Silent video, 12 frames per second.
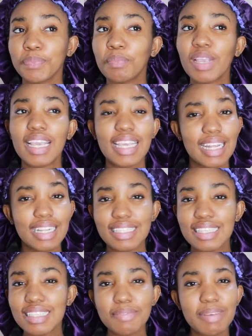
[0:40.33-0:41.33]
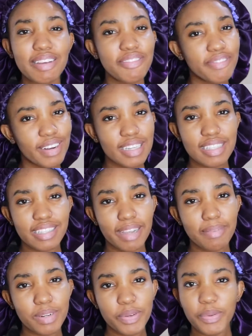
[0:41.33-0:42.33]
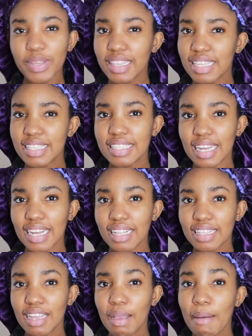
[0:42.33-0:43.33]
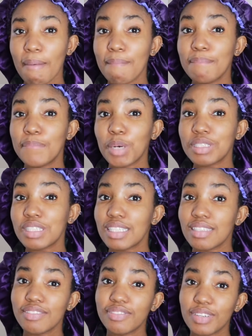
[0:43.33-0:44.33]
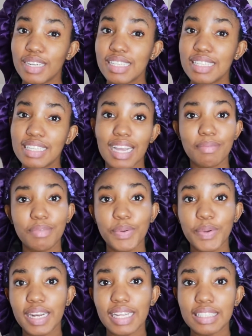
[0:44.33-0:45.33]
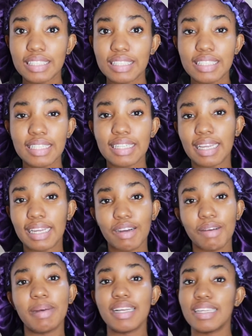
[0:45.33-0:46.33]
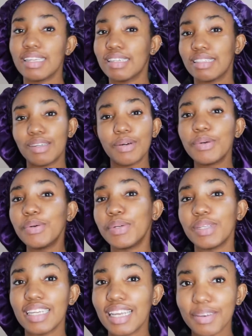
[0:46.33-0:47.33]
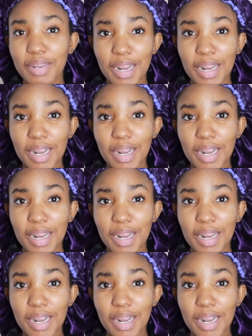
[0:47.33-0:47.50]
yeah, this isn't my first time doing this style, but it's the first time doing it like on my own. You get what I